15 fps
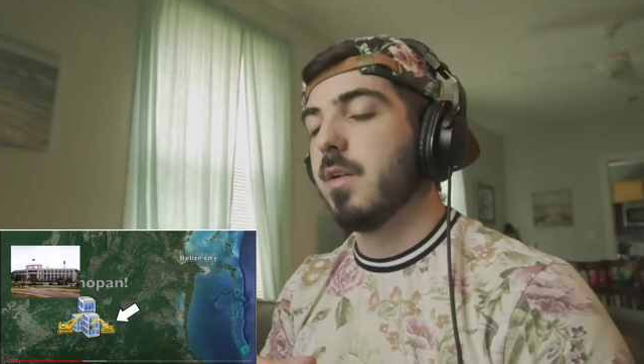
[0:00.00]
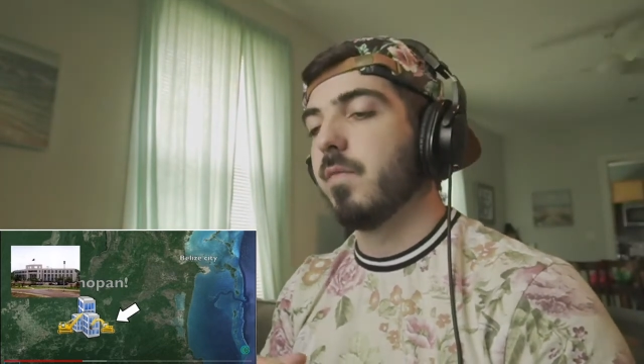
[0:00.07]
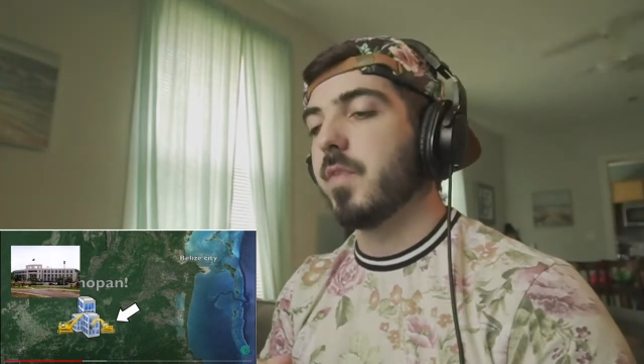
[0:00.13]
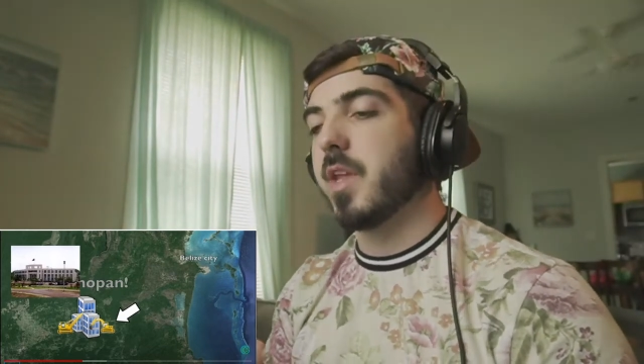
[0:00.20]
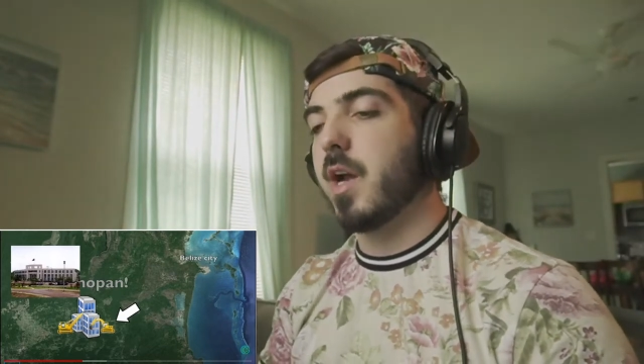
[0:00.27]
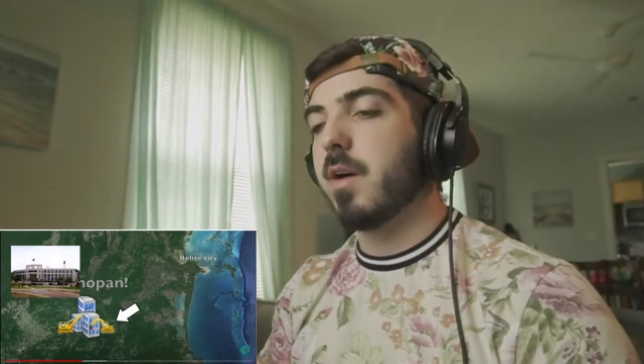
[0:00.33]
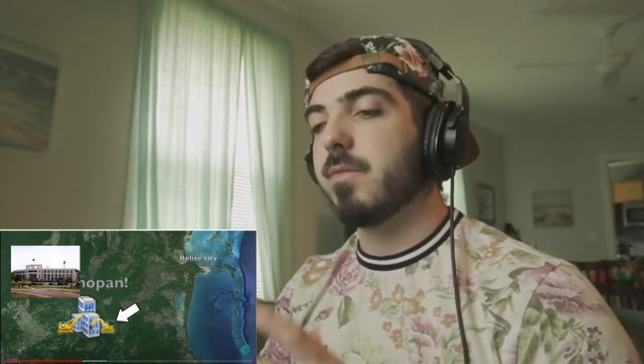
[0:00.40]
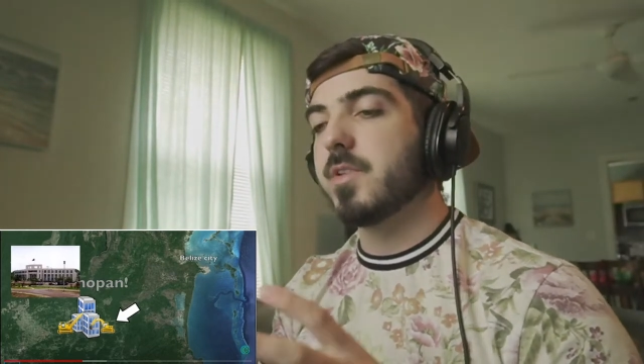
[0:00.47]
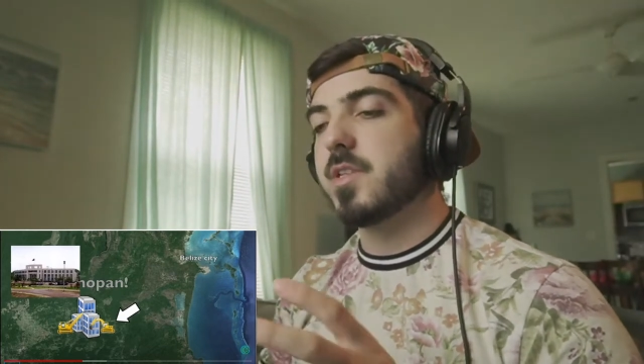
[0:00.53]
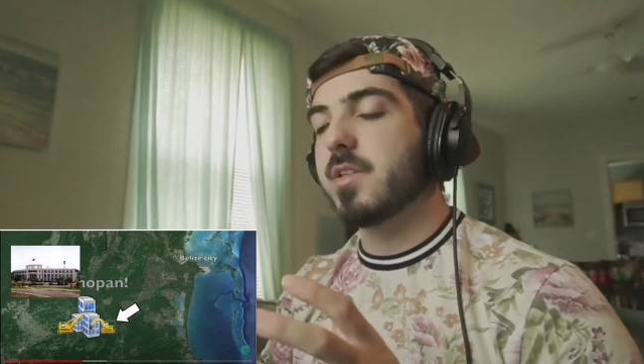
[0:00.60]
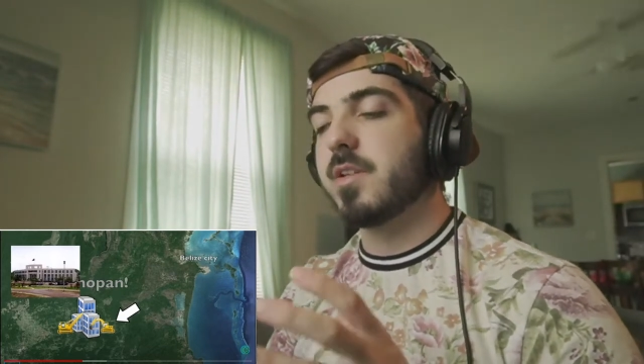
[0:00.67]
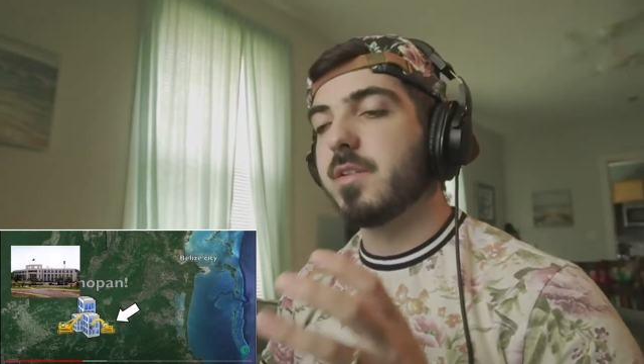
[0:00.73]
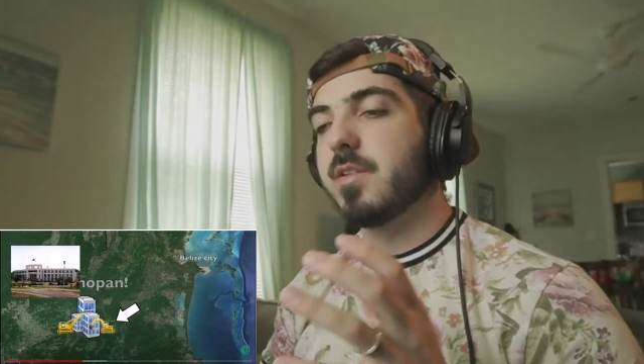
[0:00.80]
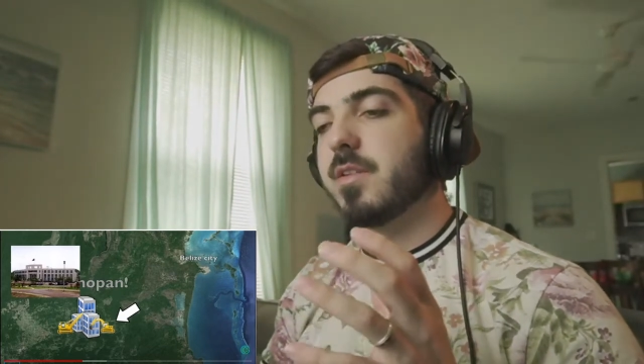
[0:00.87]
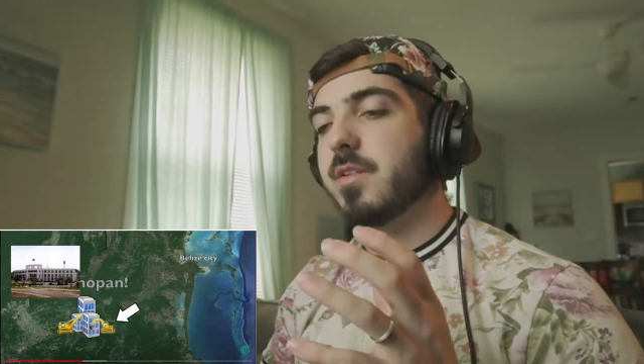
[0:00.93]

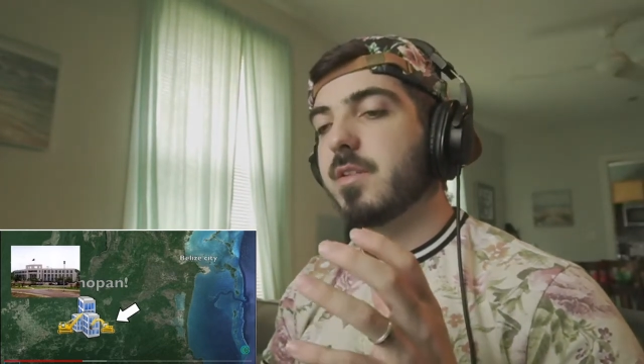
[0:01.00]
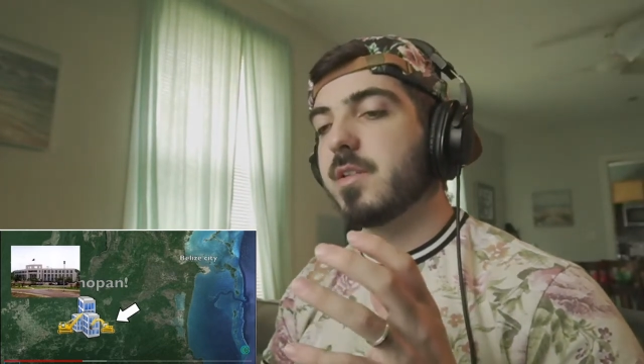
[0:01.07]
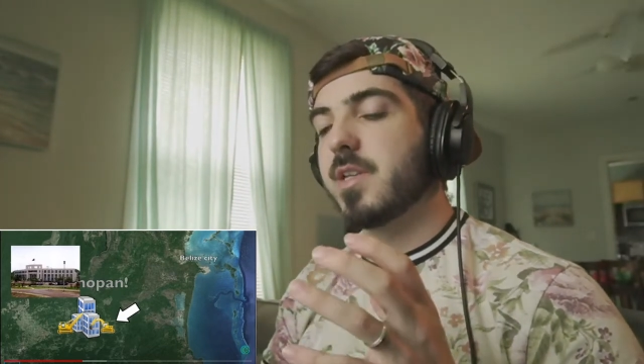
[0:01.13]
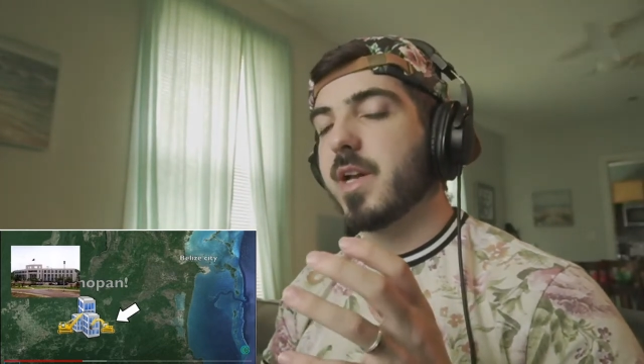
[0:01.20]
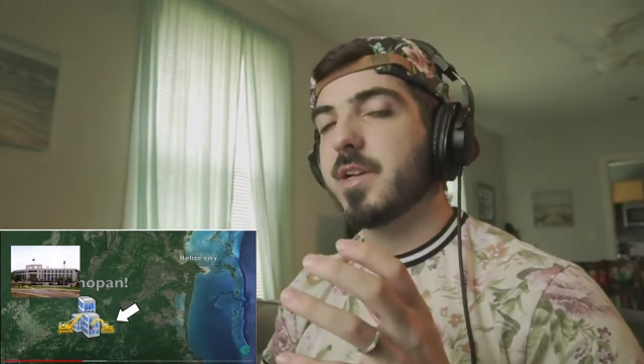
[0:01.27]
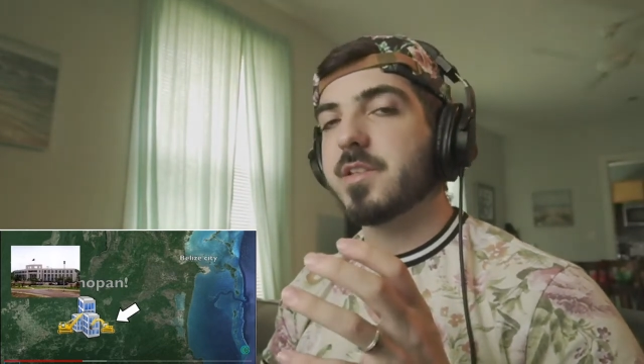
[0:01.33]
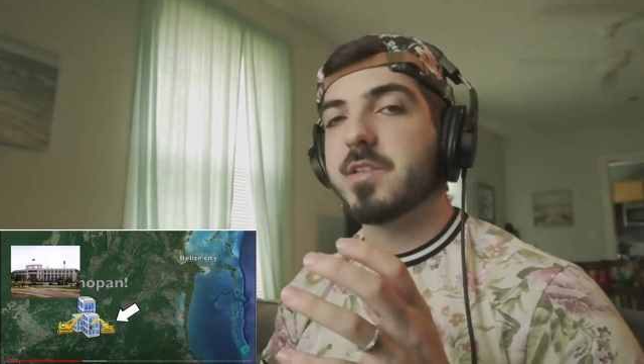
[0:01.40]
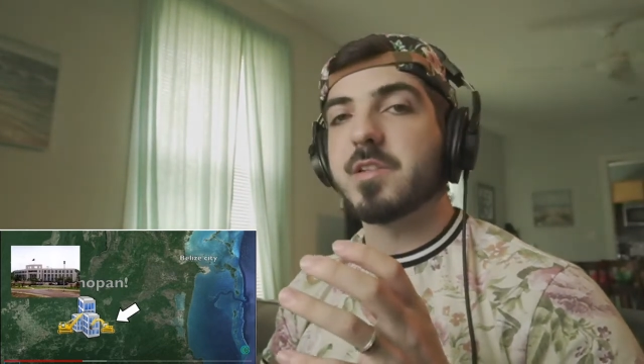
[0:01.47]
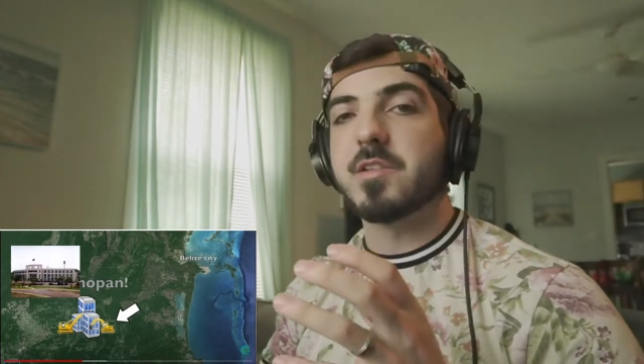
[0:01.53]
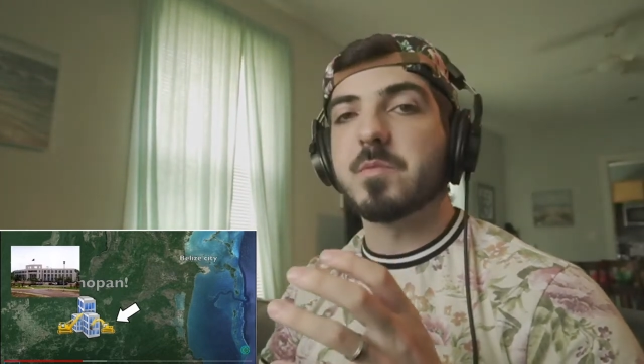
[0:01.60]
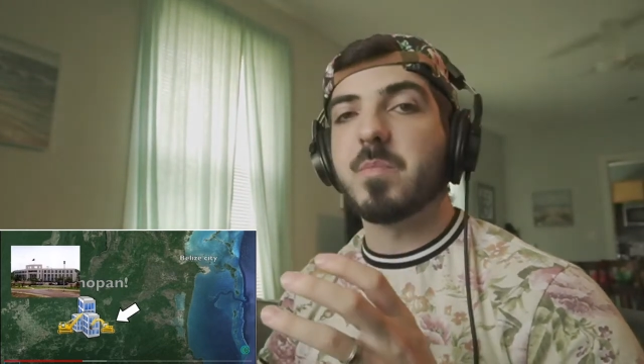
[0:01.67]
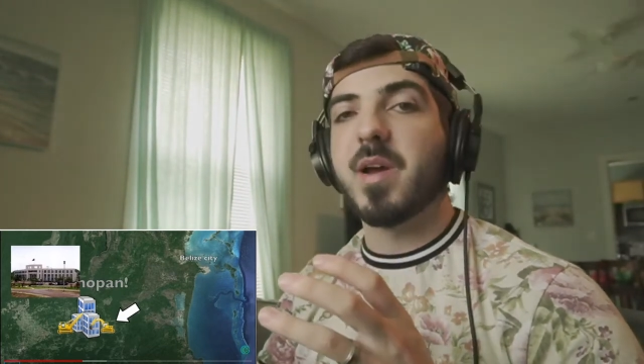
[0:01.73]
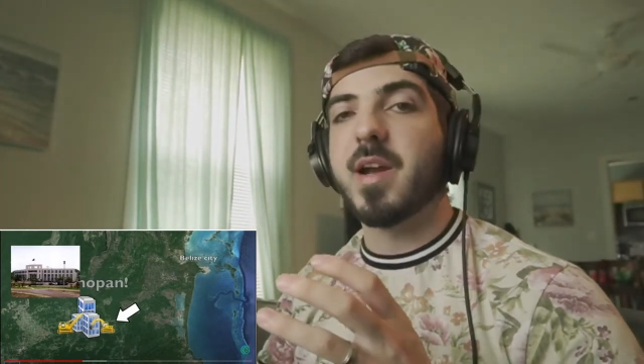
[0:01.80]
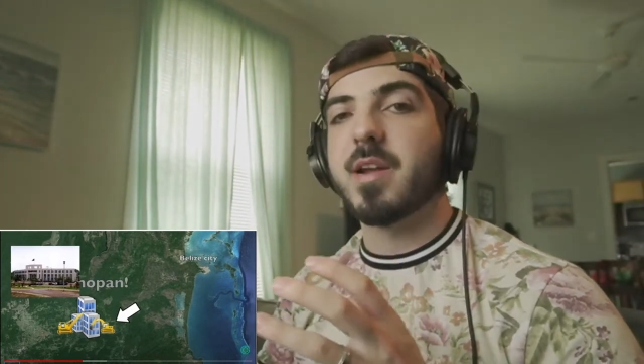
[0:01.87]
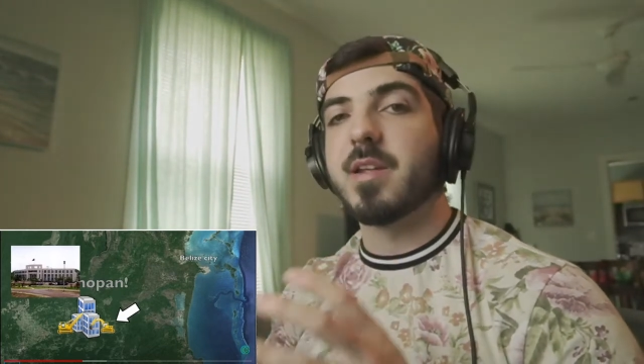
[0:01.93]
Galveston, Texas,
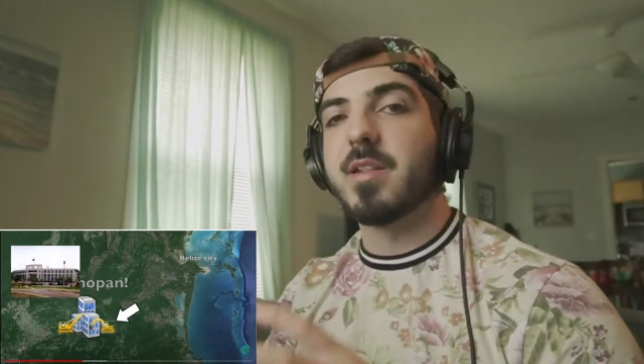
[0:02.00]
back in